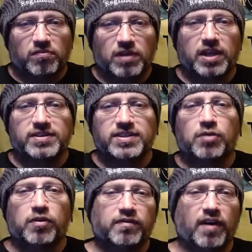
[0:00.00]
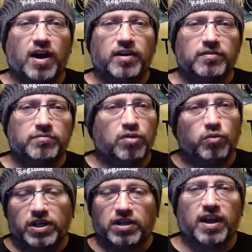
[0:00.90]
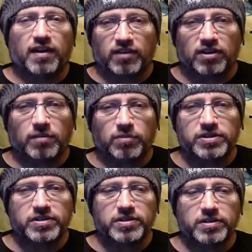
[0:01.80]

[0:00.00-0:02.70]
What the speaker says: they can say we fought, but we didn't have the numbers.